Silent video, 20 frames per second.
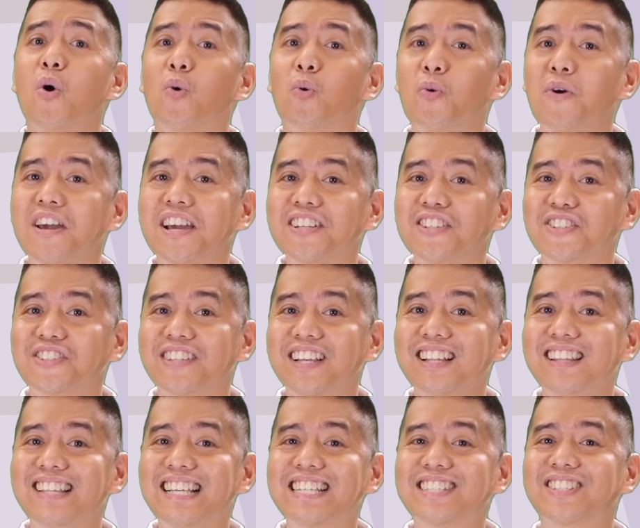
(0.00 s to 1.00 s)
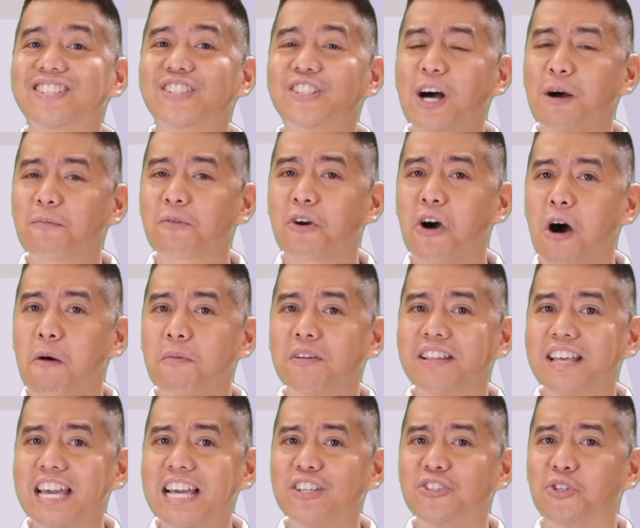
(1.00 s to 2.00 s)
we can still list some
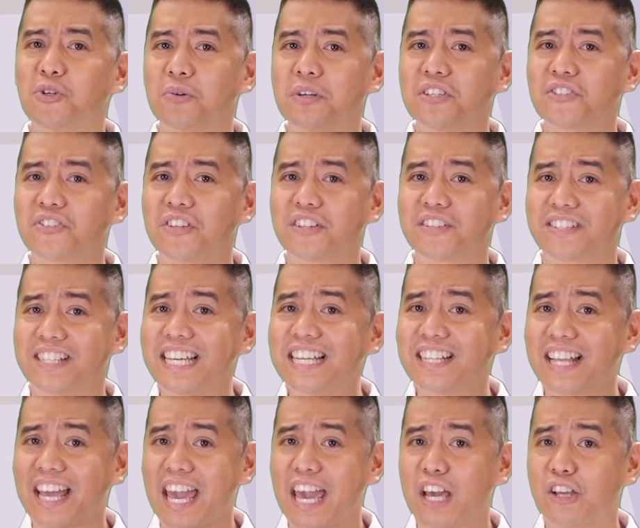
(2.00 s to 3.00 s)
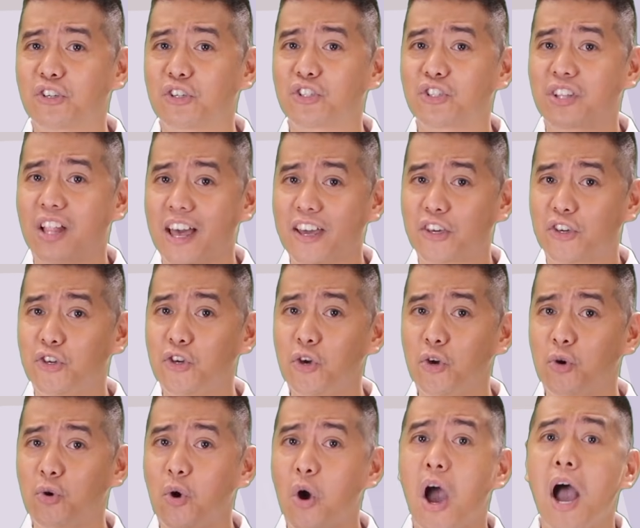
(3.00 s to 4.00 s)
common injuries that teenagers like
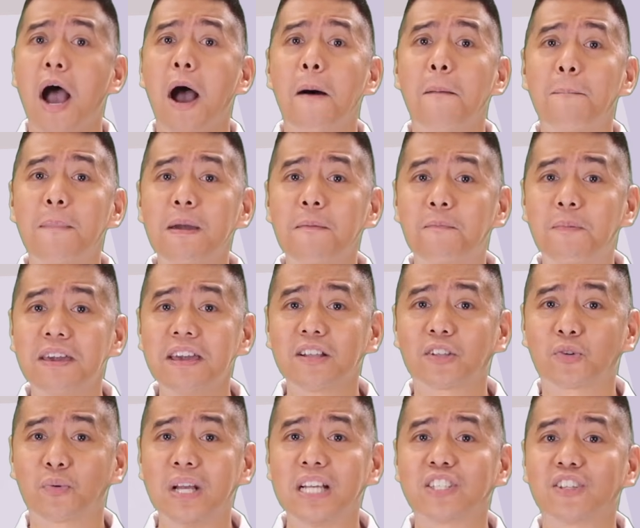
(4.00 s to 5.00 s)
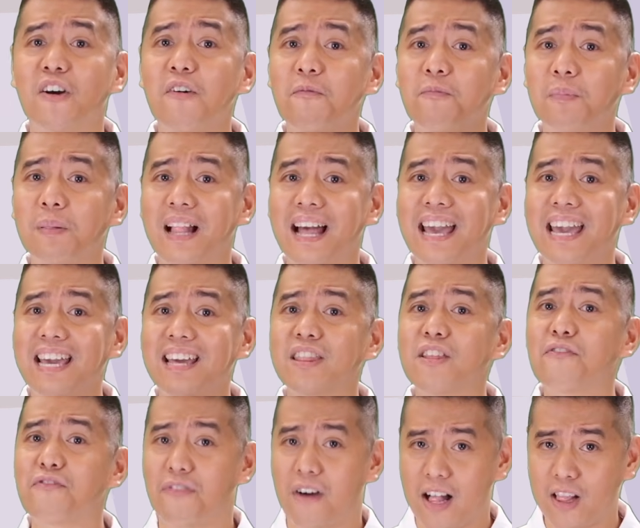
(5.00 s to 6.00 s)
you may be at risk of playing
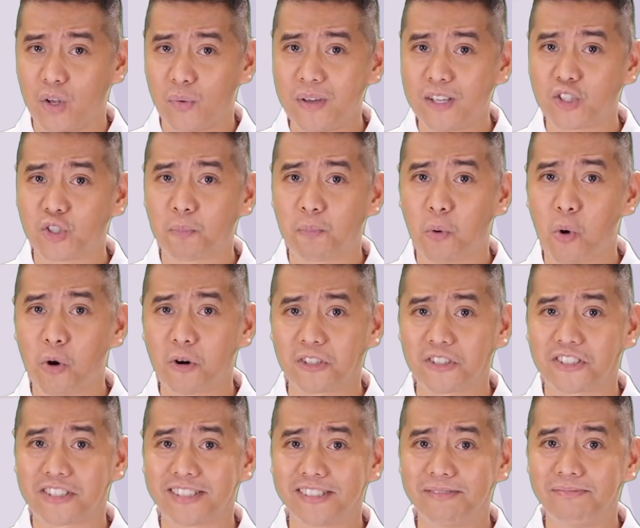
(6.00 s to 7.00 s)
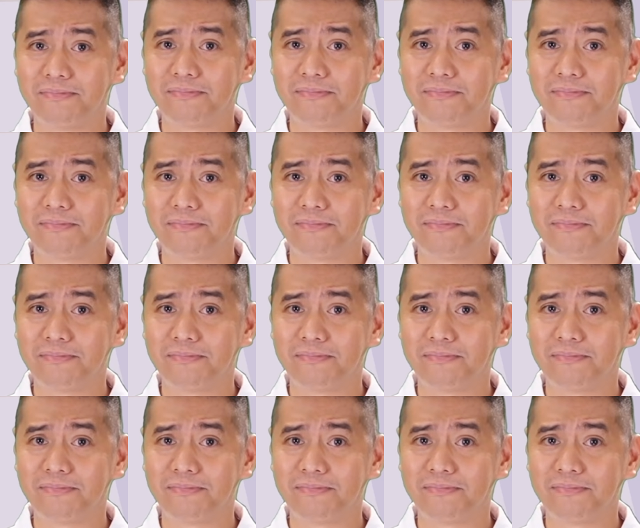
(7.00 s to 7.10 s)
the following sports.